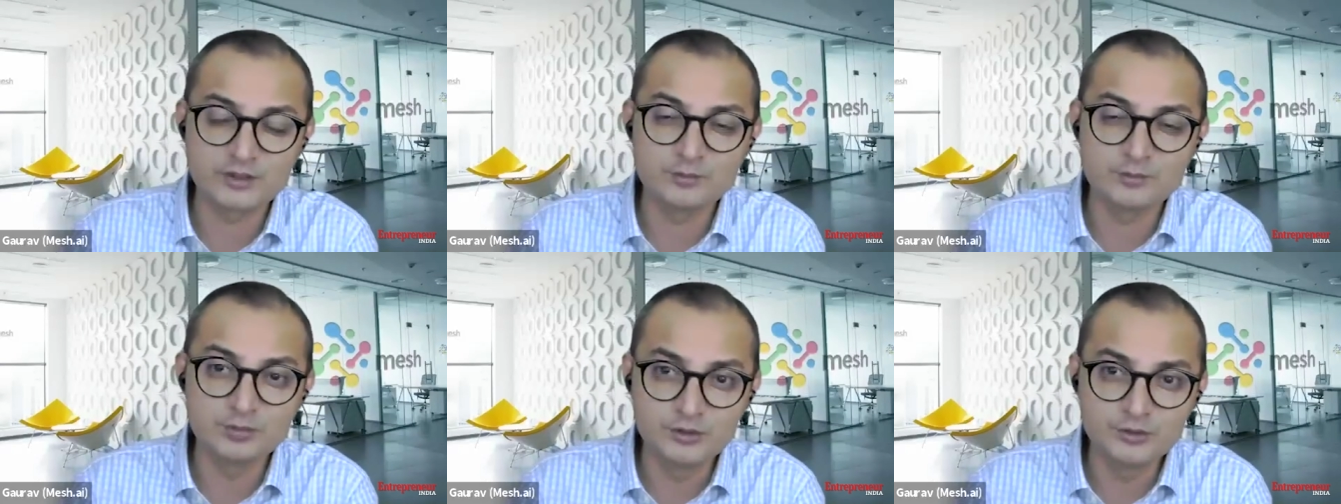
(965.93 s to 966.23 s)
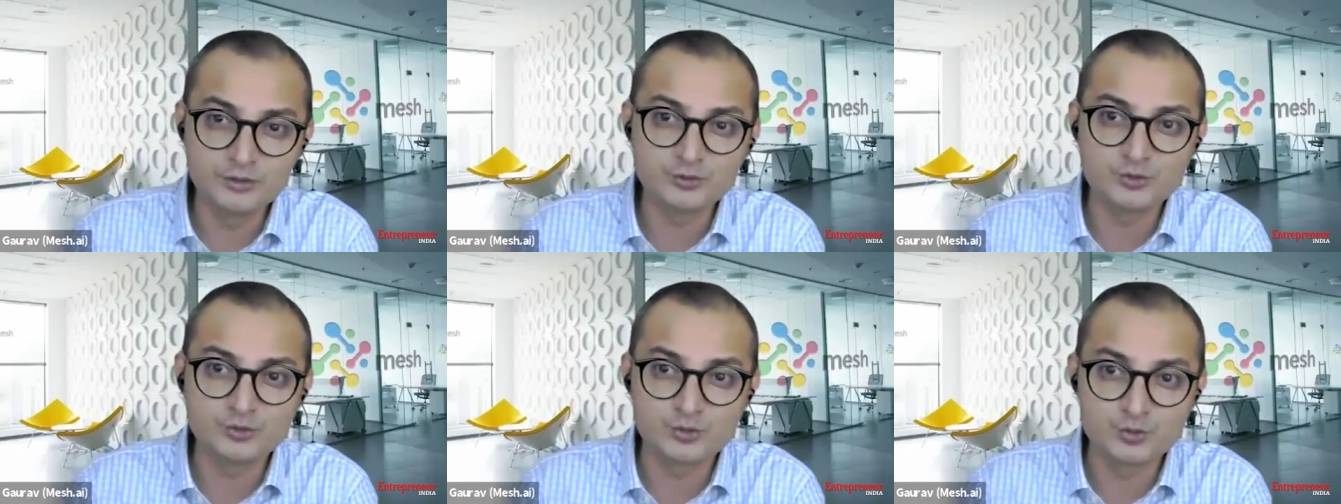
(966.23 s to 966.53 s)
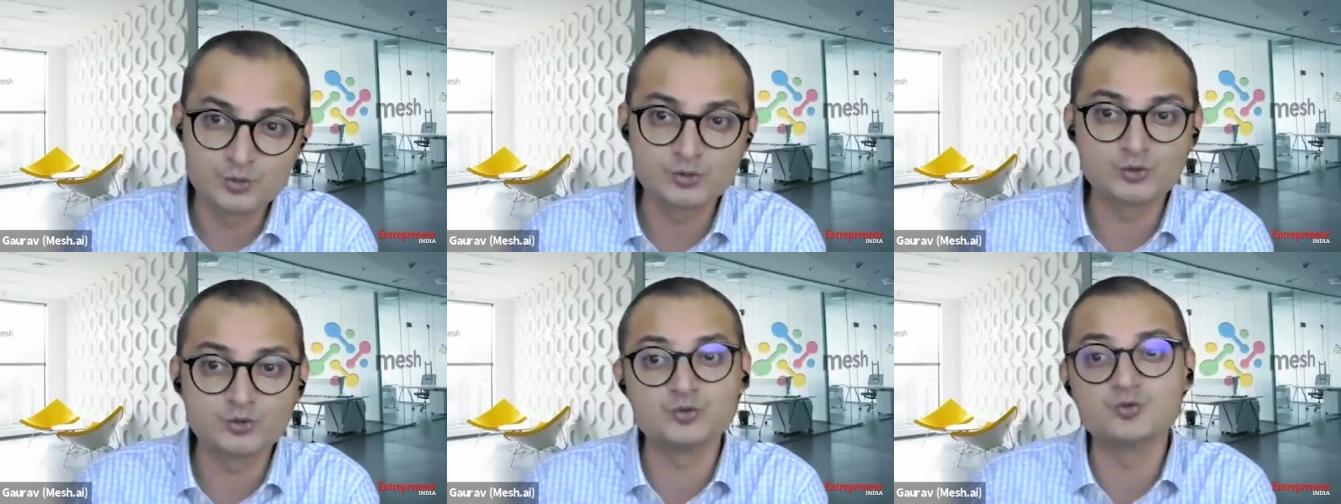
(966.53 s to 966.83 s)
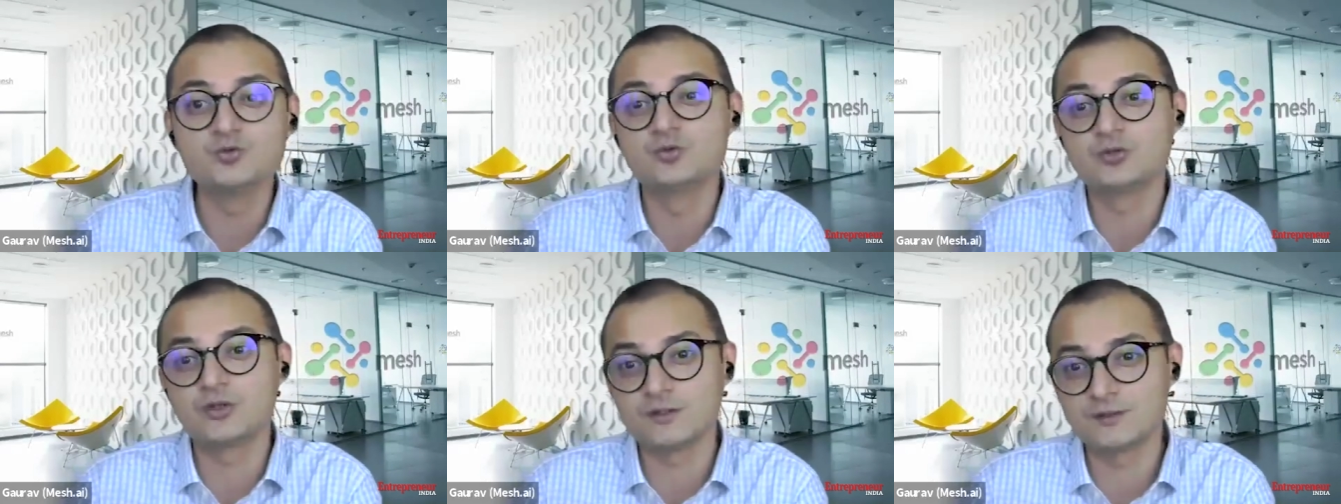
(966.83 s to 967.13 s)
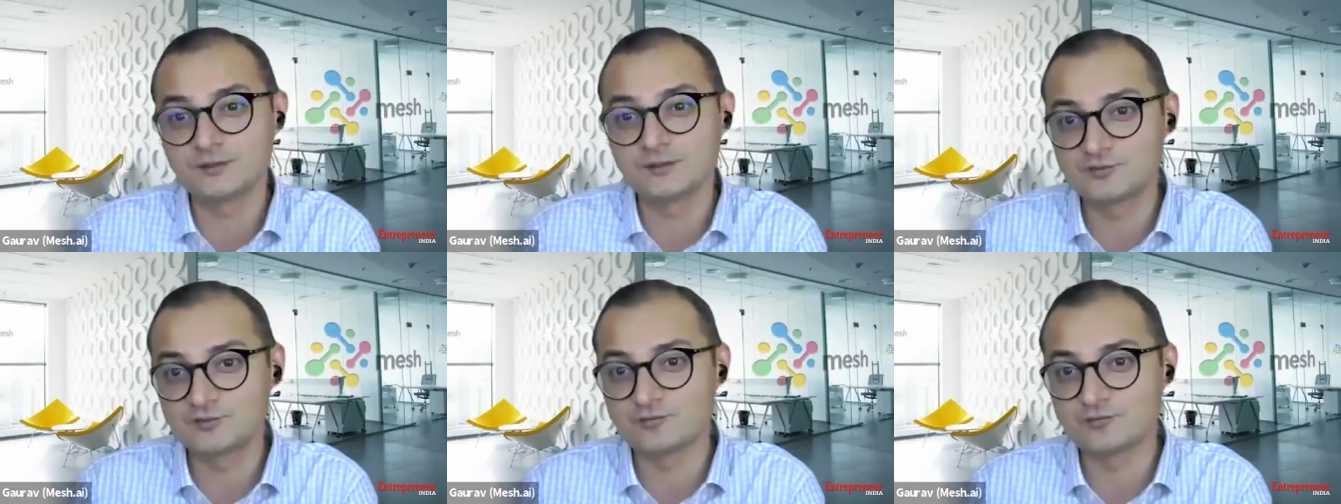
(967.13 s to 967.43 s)
they were able to do
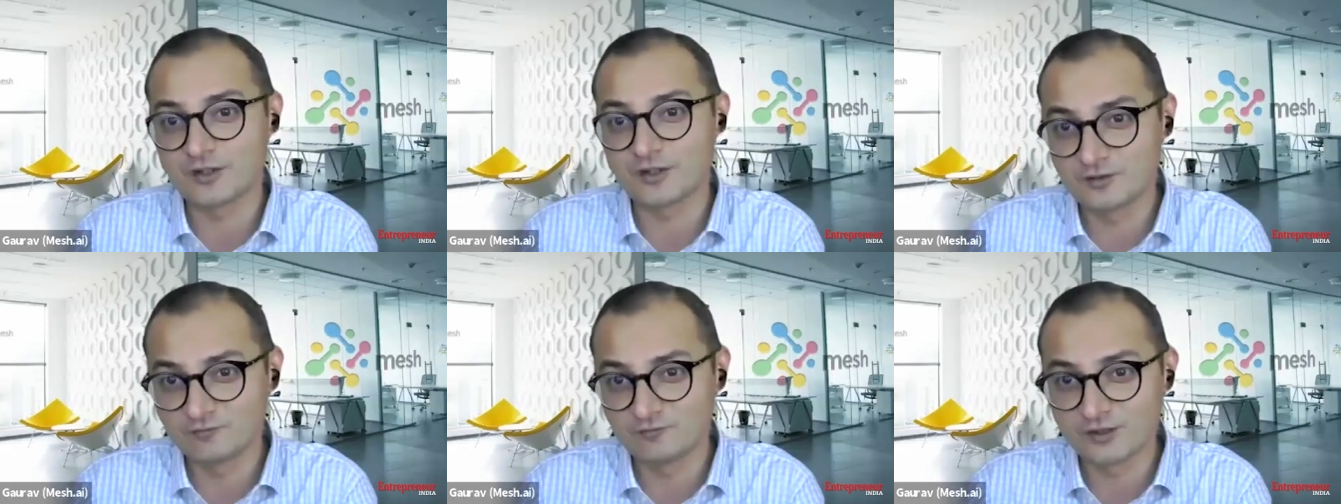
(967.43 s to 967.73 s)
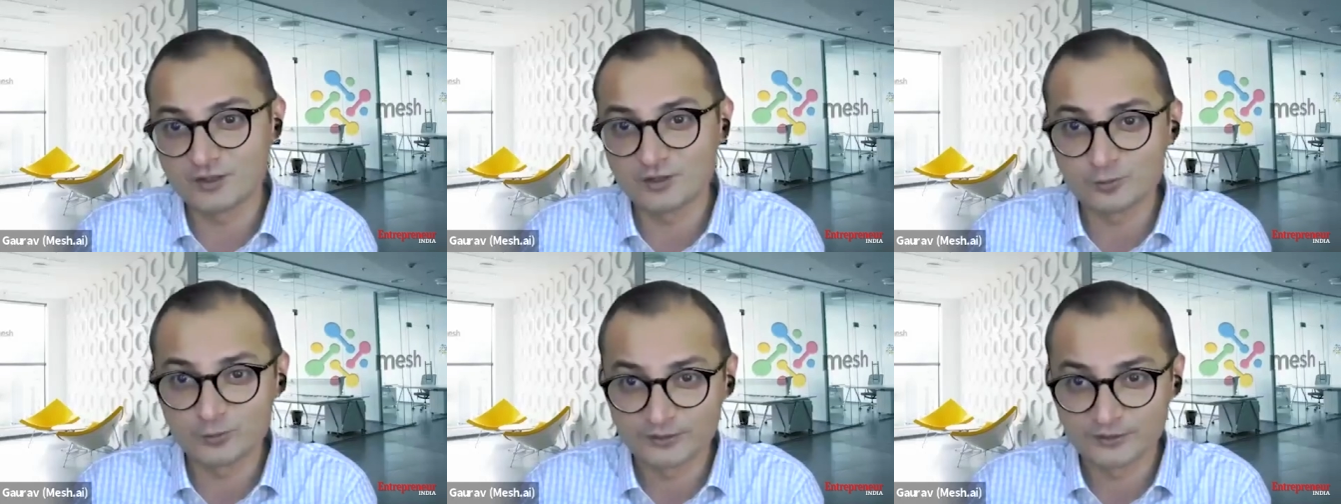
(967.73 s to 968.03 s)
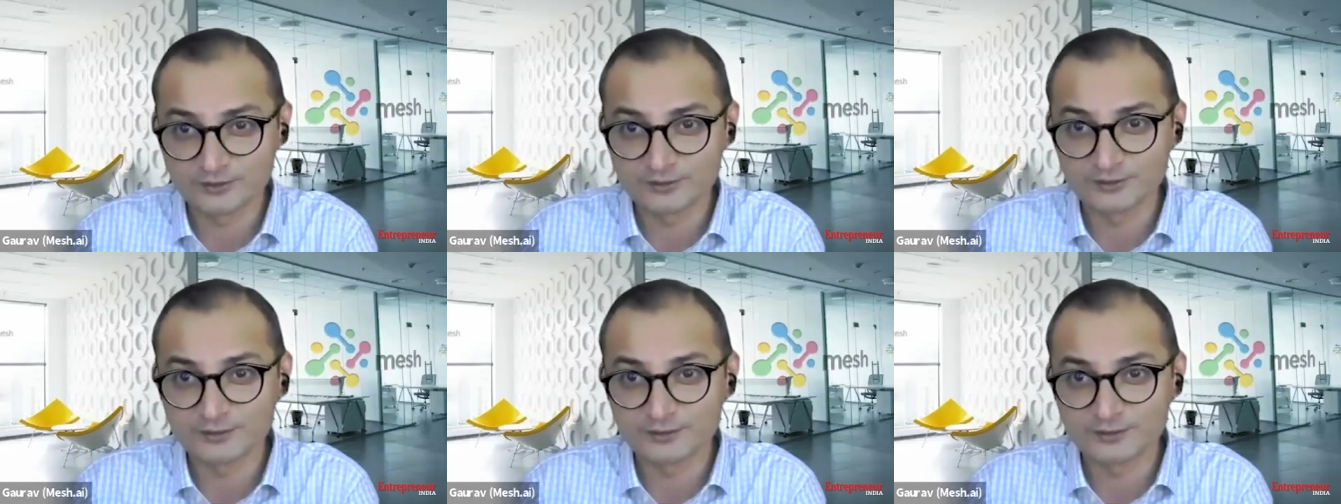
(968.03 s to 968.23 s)
two things very, very